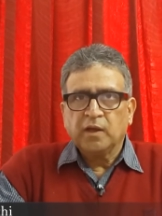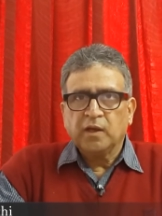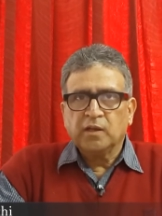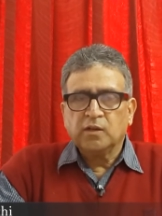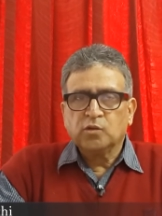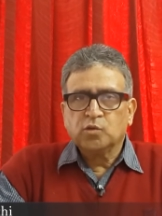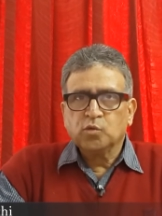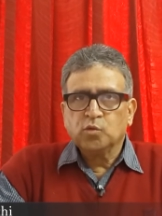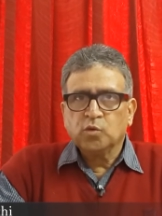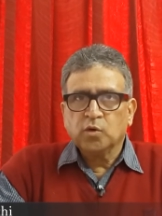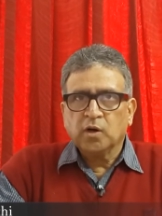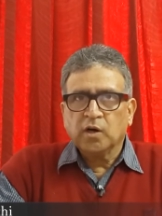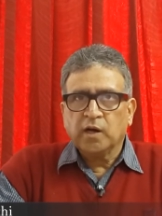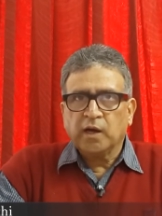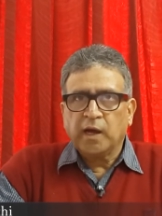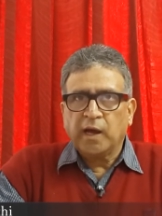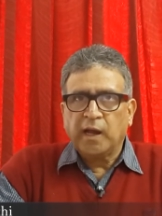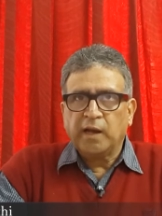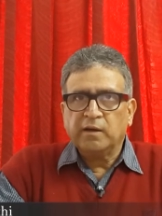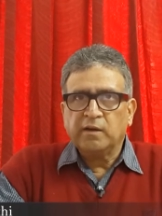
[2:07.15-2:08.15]
into
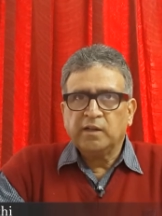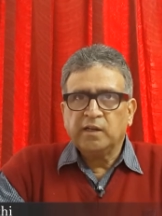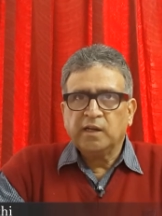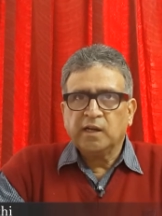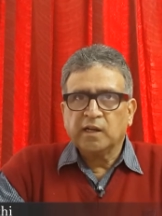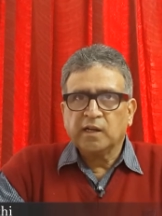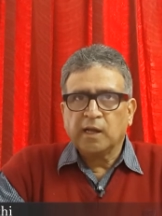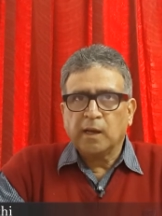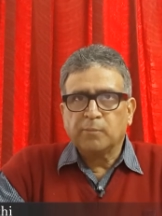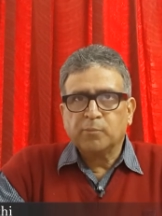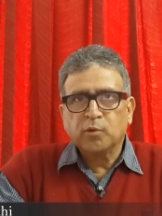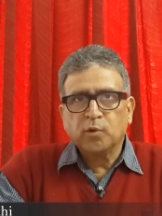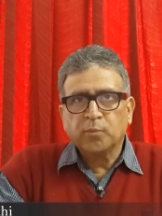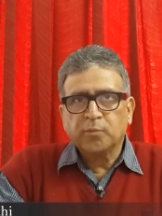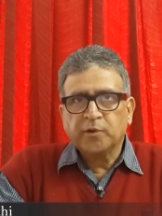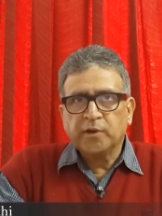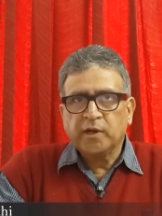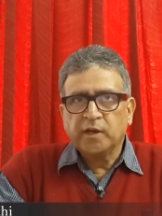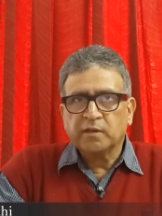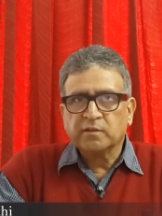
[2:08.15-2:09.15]
a handy and
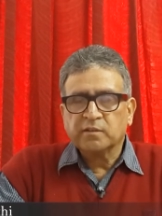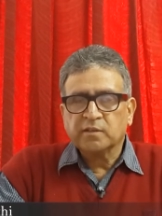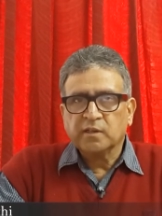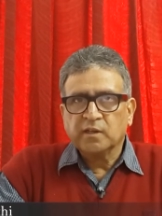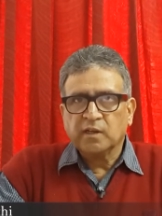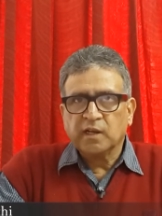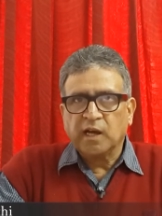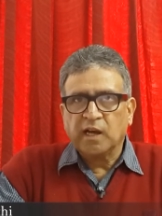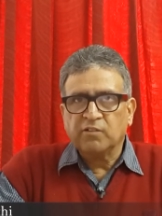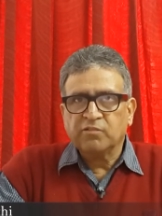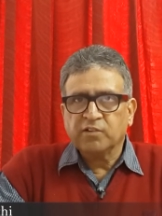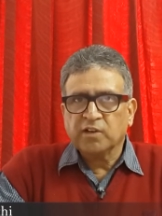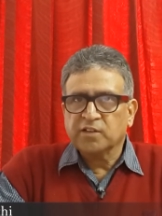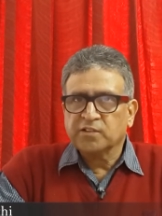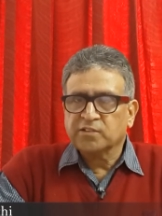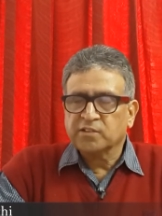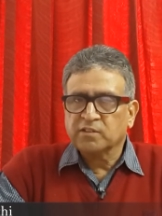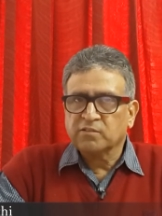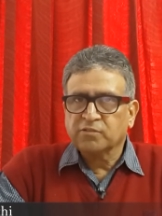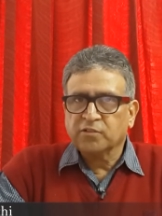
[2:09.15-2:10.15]
appropriate life
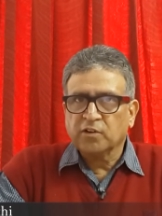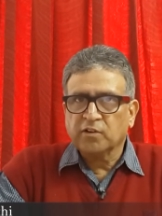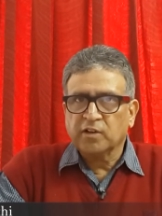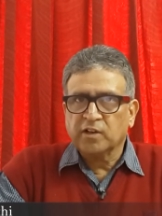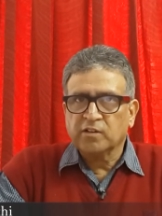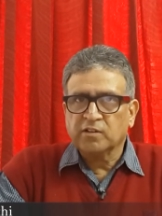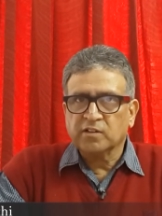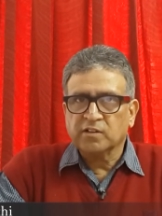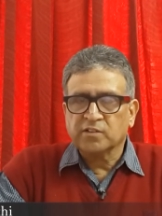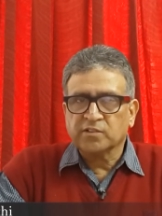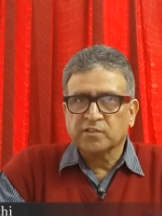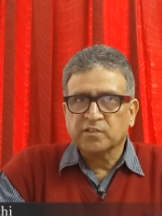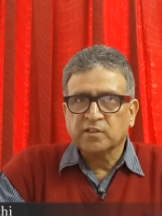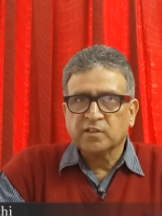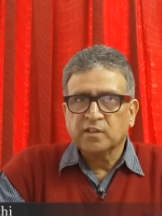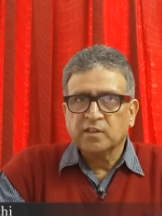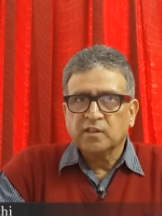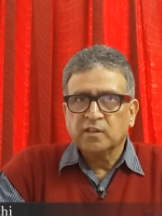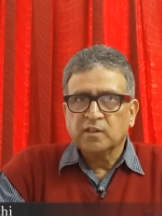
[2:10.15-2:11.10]
lesson for readers.